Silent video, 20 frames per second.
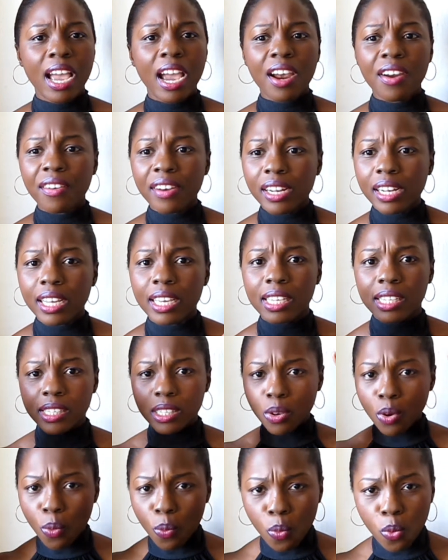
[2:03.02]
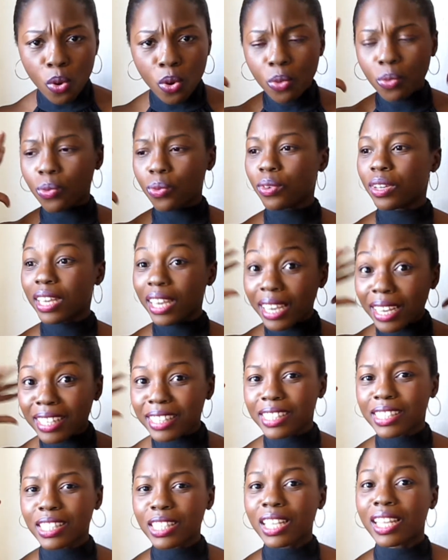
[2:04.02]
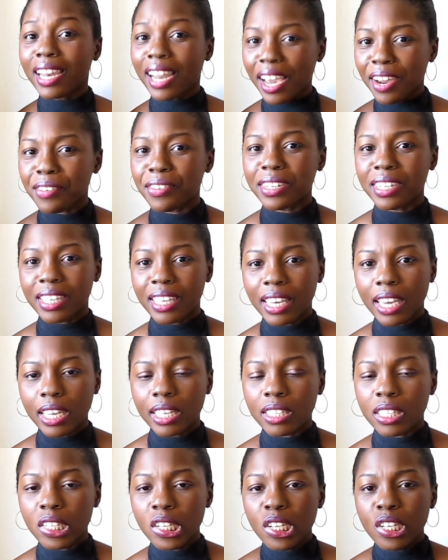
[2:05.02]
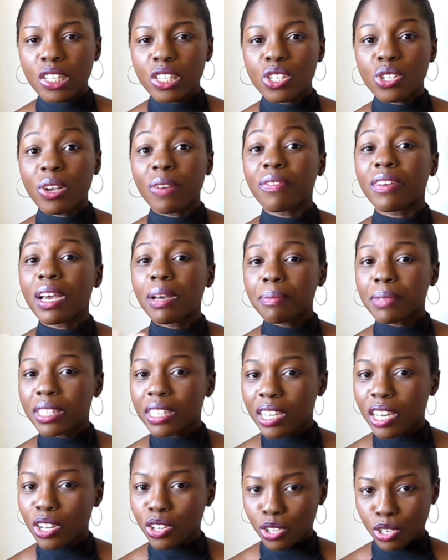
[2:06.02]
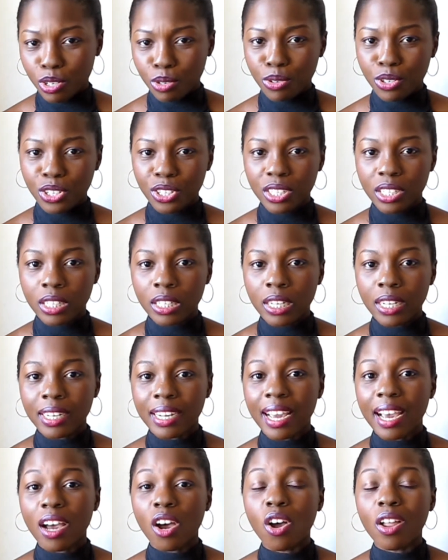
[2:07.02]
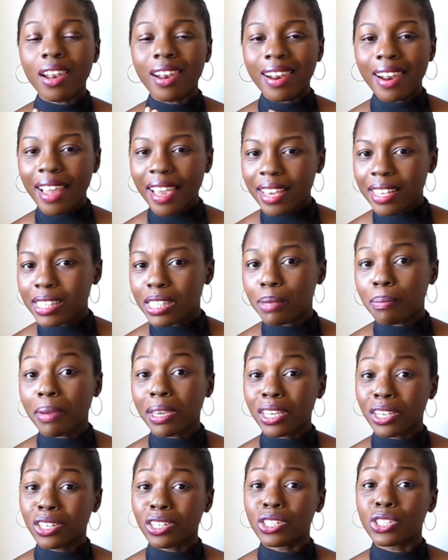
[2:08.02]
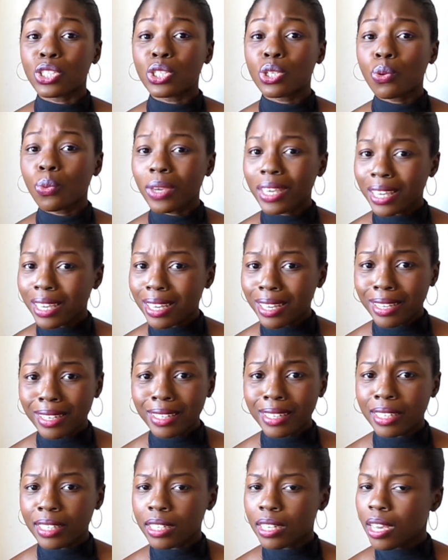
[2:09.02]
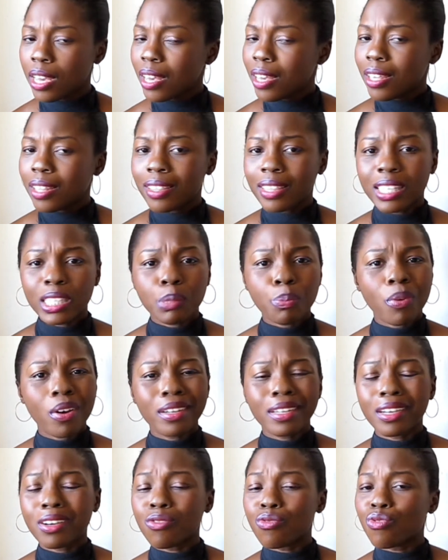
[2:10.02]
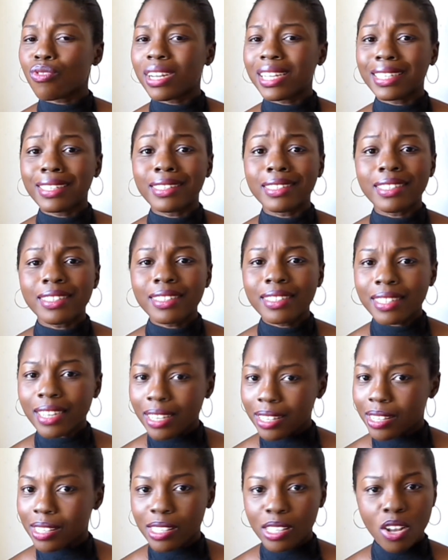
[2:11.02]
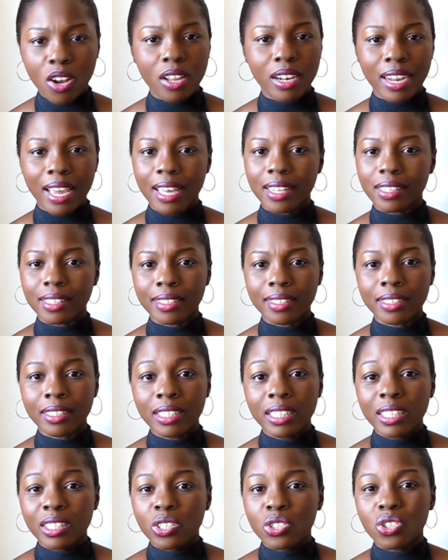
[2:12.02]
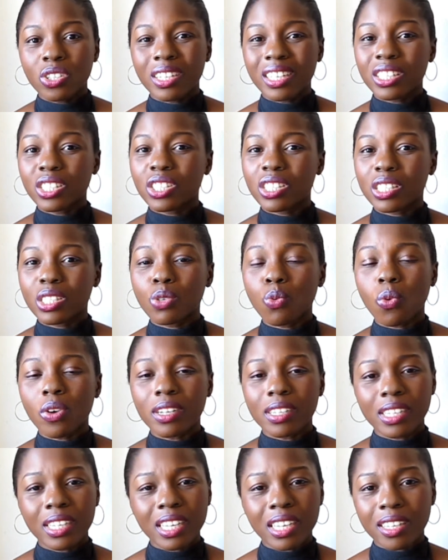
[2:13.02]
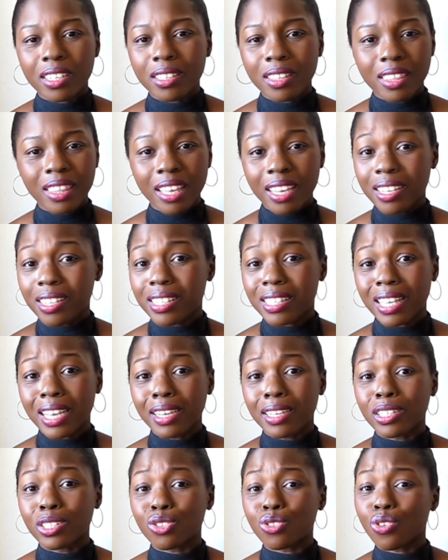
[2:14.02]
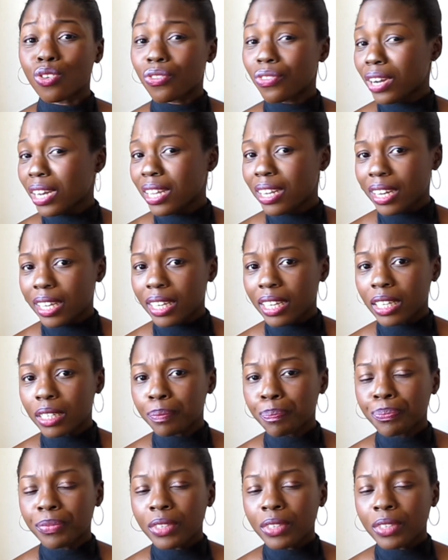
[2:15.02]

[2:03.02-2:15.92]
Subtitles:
I realized, whoa, it's lathering again. So I've come to the conclusion that unless my hair is squeaky clean, this product really does not lather. So that's just one of the things I don't really like,